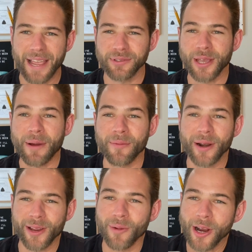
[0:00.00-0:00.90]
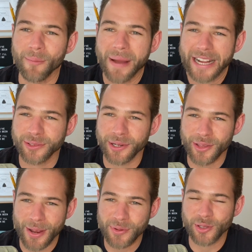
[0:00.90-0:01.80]
Hey, what's up, everybody, and welcome back to
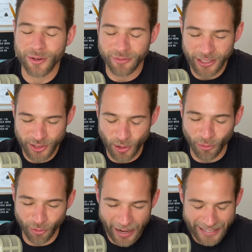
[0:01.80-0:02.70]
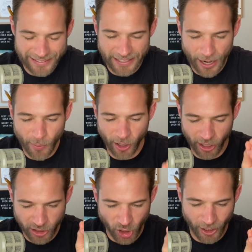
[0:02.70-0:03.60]
another episode of Fitness Goal Friday. Today, we
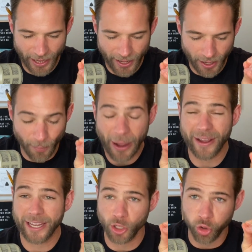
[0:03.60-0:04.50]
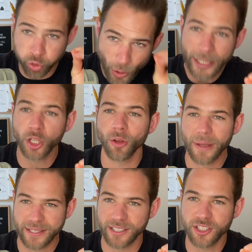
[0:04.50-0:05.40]
are going to talk about a
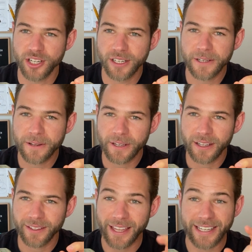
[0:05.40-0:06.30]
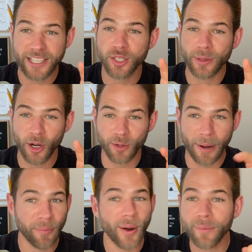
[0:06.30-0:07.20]
critical message that needs to be
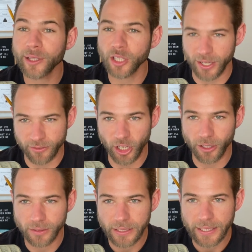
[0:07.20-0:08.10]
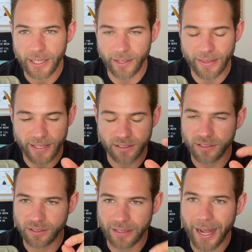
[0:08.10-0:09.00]
heard by probably a lot of y'all, and
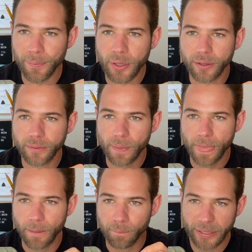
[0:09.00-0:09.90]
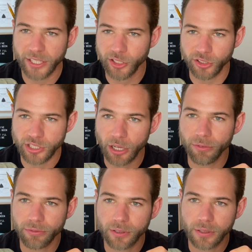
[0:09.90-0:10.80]
that's stop beating
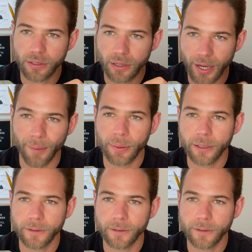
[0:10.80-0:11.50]
yourself up.